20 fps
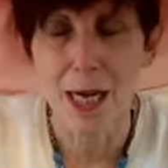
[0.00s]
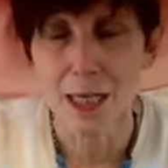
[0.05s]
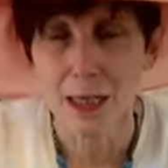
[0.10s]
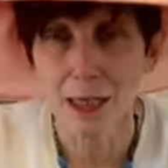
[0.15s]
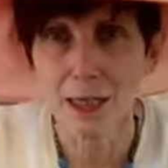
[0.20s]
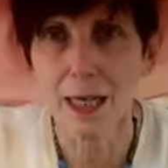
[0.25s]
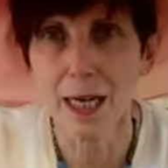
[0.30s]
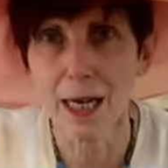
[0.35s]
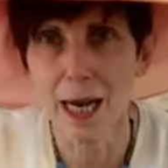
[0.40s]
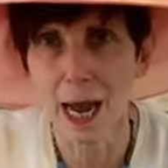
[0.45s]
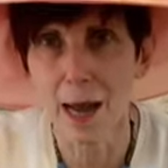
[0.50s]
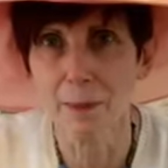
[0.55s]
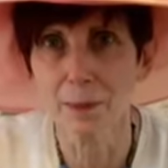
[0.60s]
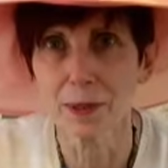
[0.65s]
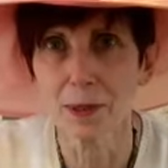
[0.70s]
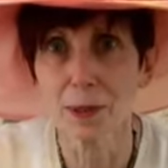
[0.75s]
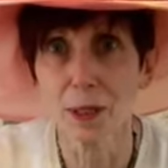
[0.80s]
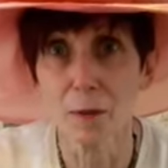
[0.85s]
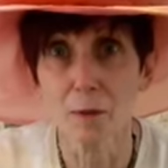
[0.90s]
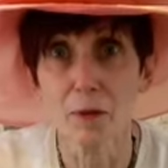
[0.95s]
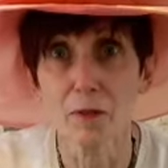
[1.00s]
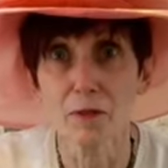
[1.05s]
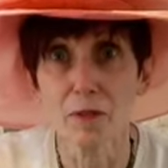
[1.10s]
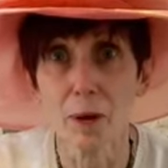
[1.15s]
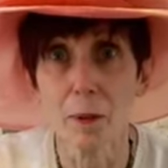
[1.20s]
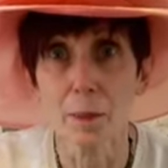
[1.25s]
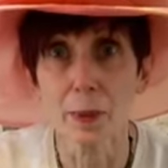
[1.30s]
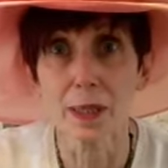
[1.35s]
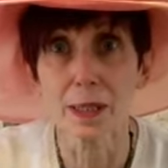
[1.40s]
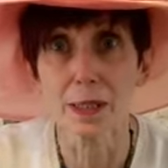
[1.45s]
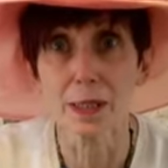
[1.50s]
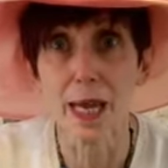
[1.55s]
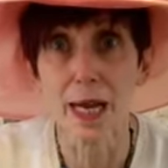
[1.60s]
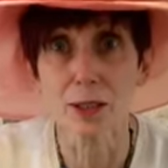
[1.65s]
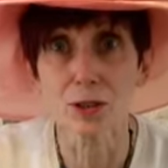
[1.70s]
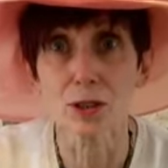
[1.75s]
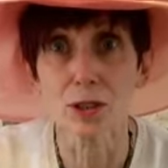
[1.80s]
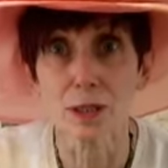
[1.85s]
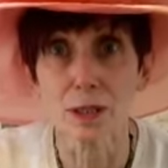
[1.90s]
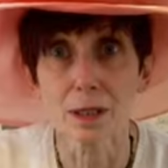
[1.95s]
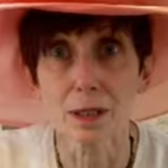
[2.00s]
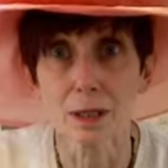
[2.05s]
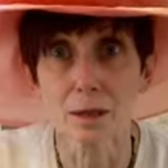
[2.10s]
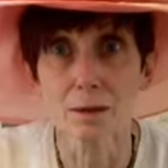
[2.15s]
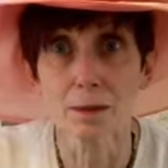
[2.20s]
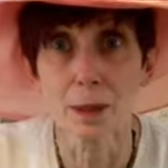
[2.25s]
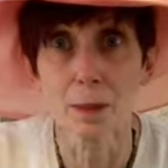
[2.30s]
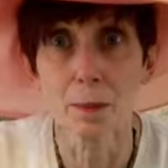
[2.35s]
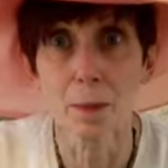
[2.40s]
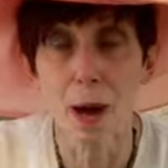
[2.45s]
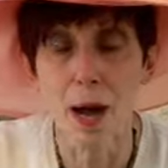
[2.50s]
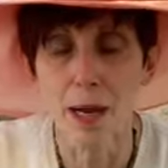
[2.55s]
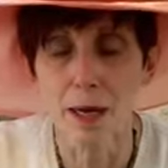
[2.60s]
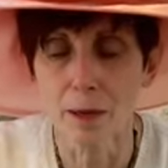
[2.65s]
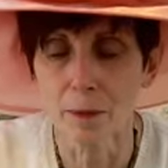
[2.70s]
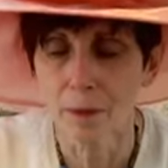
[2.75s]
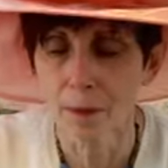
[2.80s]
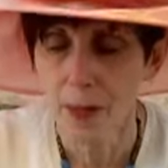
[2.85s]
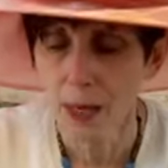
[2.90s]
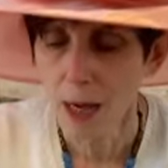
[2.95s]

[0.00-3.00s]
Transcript: today happened that we're filming is actually Cinco de Mayo.